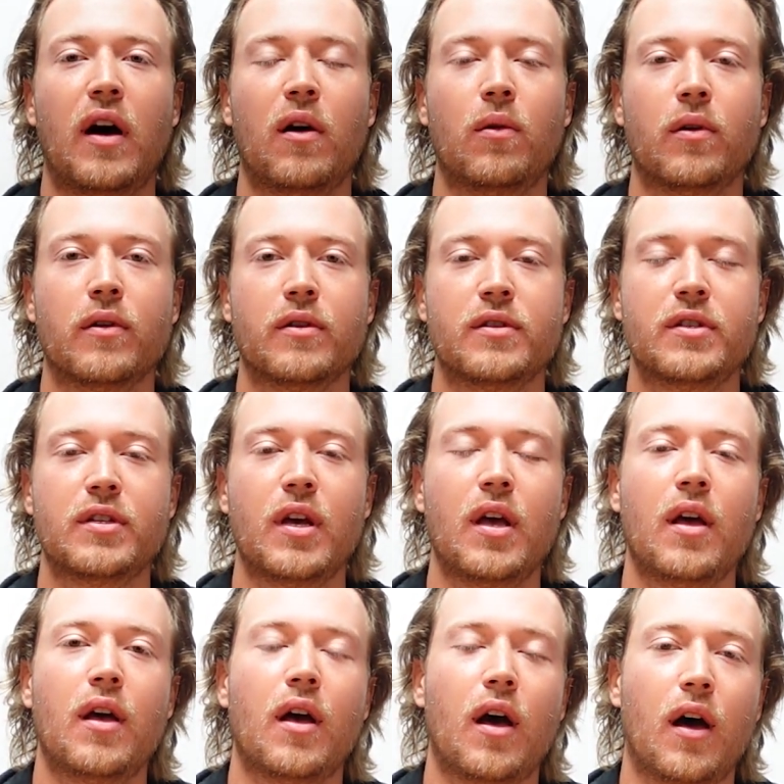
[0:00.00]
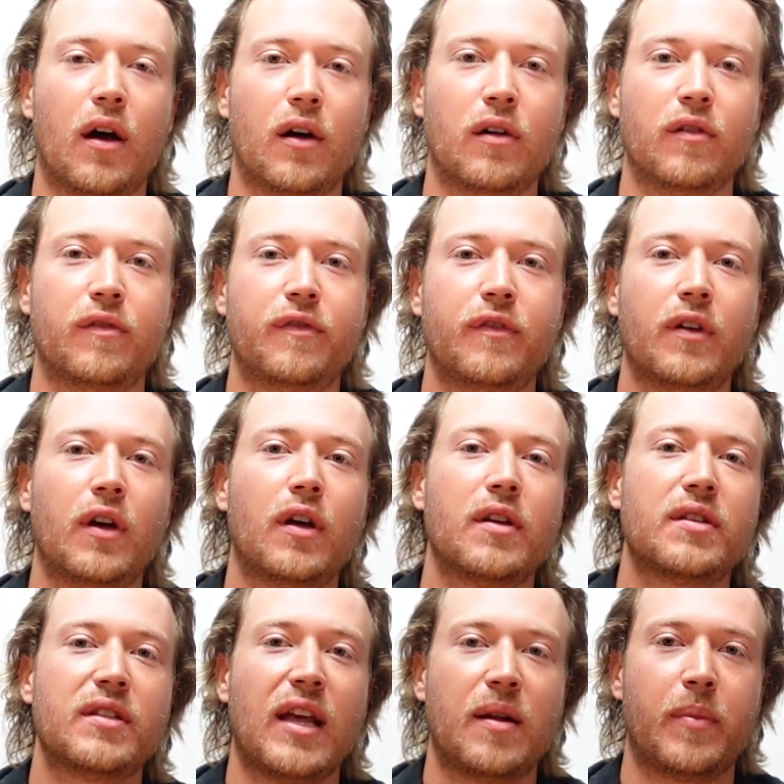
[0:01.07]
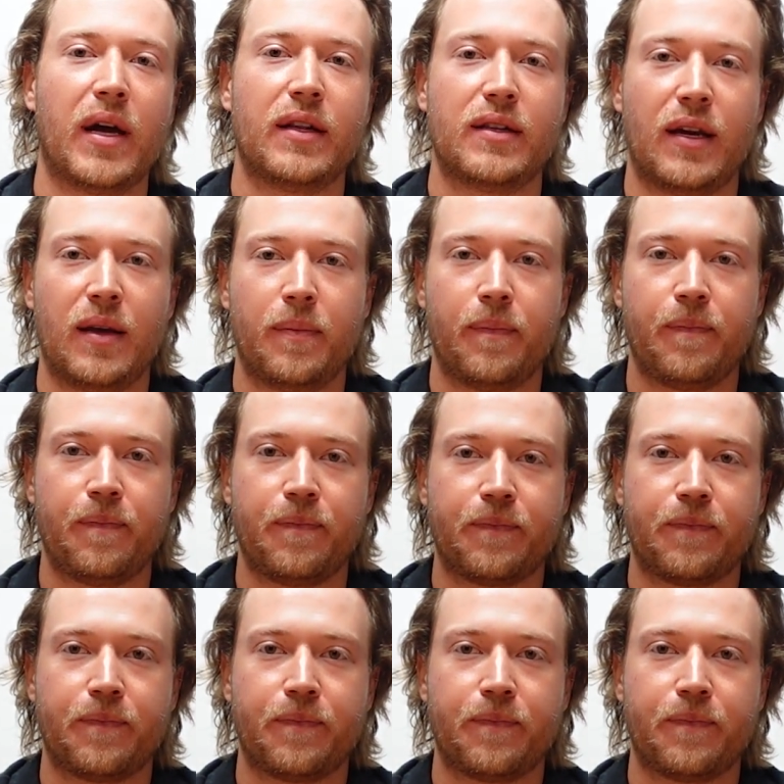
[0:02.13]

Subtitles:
hours of standby time.